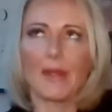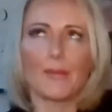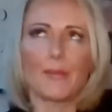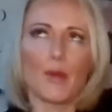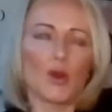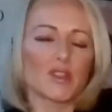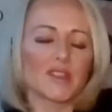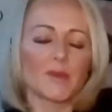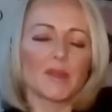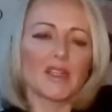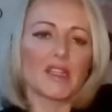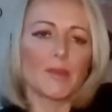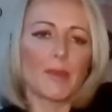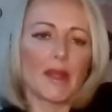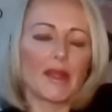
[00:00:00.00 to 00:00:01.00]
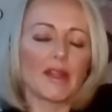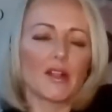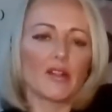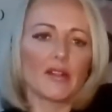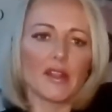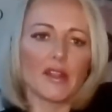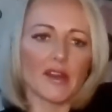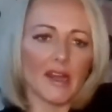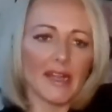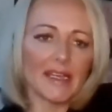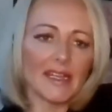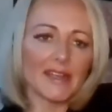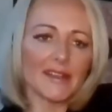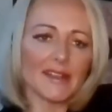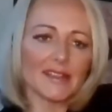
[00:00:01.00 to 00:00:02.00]
Possibly at the pinnacle of your
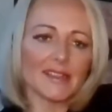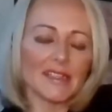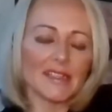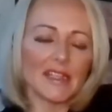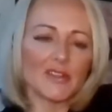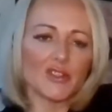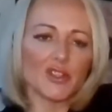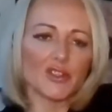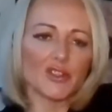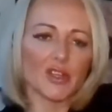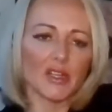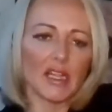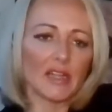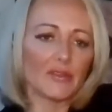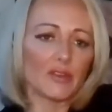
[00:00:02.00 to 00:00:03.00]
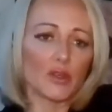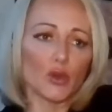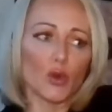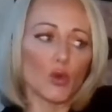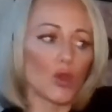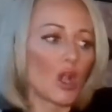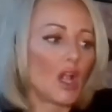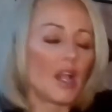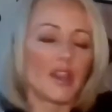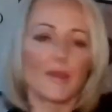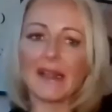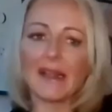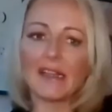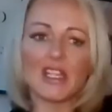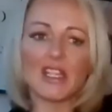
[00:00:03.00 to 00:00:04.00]
career, this stage in your life, you know,
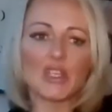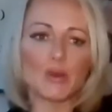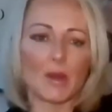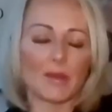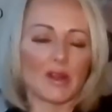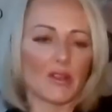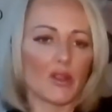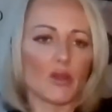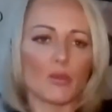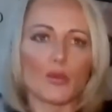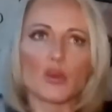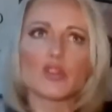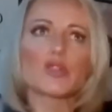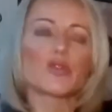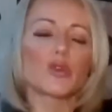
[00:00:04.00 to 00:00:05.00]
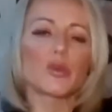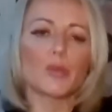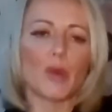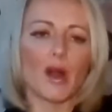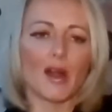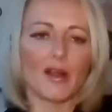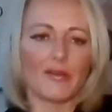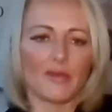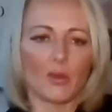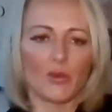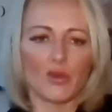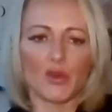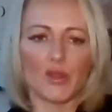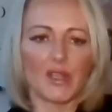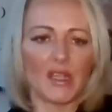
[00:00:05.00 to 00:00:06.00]
middle-aged women are the most growing part of
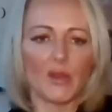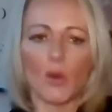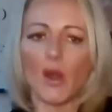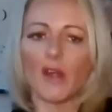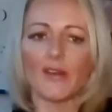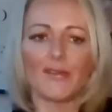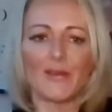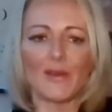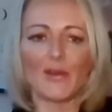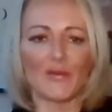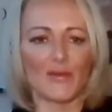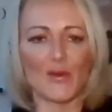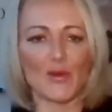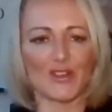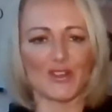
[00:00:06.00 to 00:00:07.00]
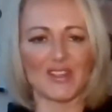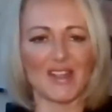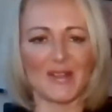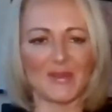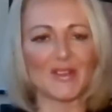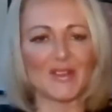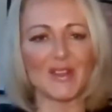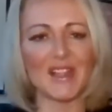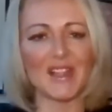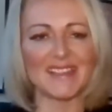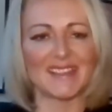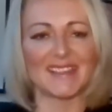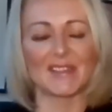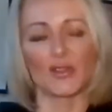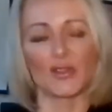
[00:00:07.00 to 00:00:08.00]
the UK workforce now. So
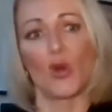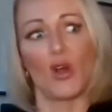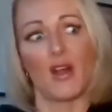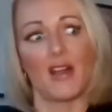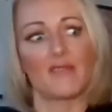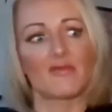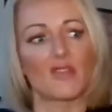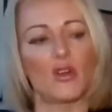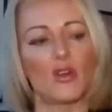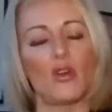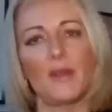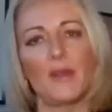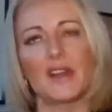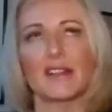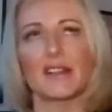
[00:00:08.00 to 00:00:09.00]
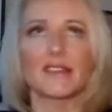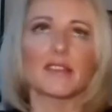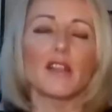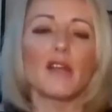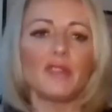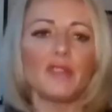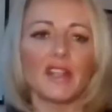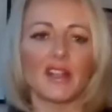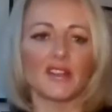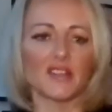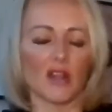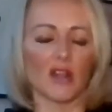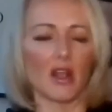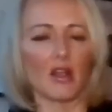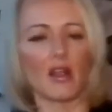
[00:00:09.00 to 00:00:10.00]
this is not uncommon. And it's lovely because
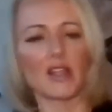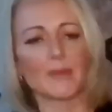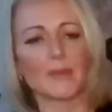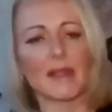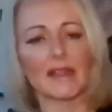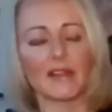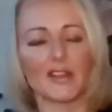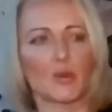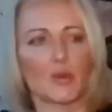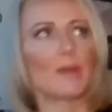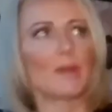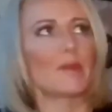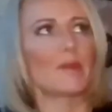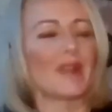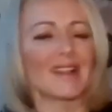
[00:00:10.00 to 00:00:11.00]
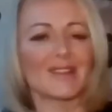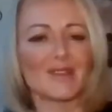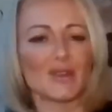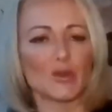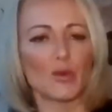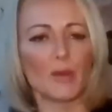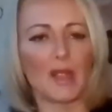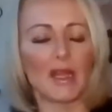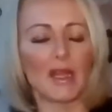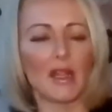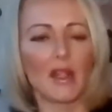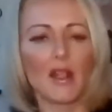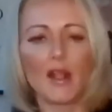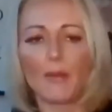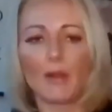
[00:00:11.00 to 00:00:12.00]
us middle-aged women bring so
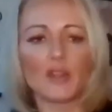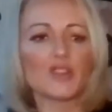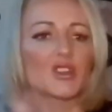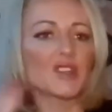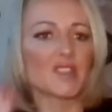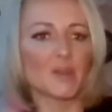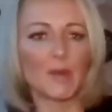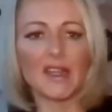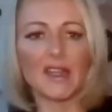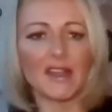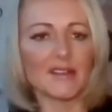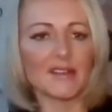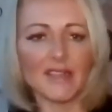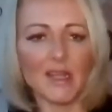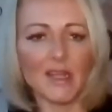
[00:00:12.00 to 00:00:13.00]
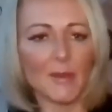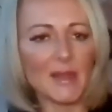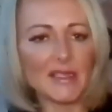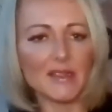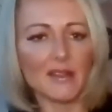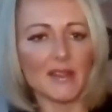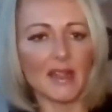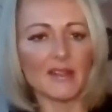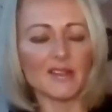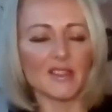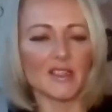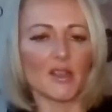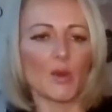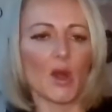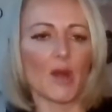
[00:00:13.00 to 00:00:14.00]
many, much experience and amazing things to
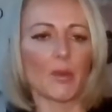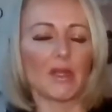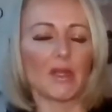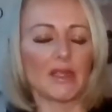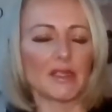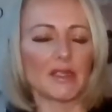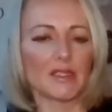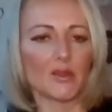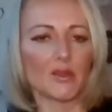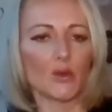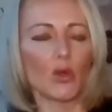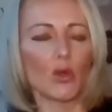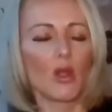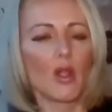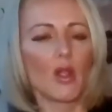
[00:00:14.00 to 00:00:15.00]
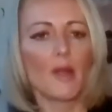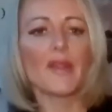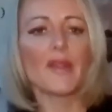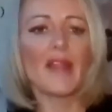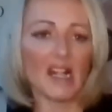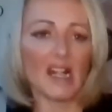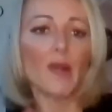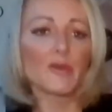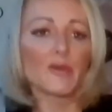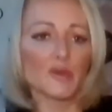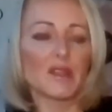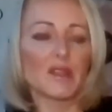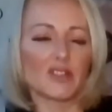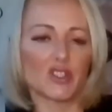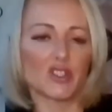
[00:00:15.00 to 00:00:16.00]
the workplace. So, but that comes
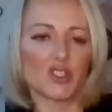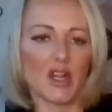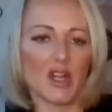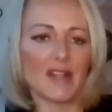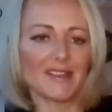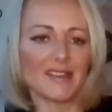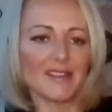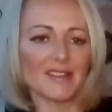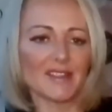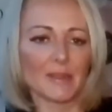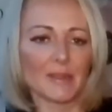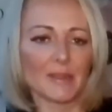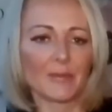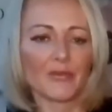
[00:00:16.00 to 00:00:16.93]
with its stresses.